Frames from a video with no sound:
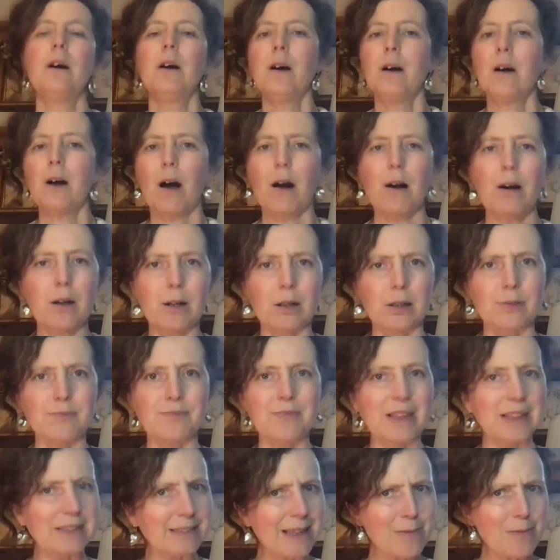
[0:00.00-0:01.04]
Oh,
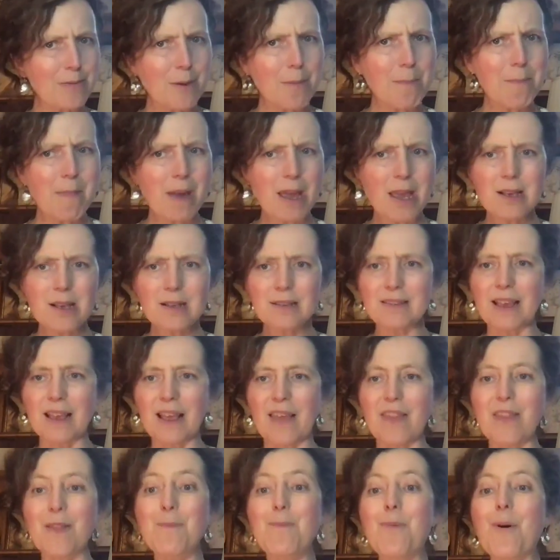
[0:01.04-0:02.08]
that sounds amazing.
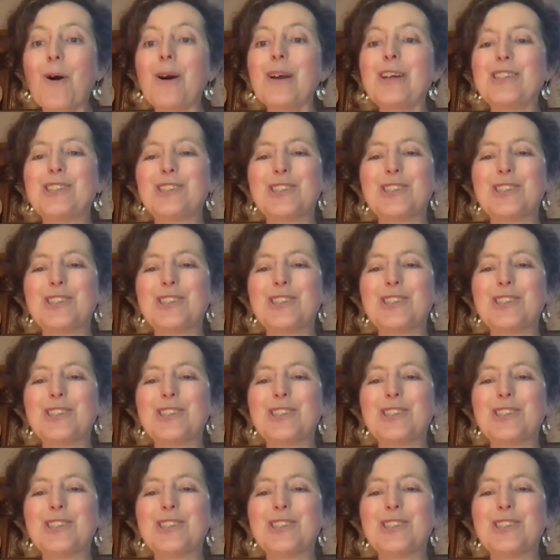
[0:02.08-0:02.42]
And the boys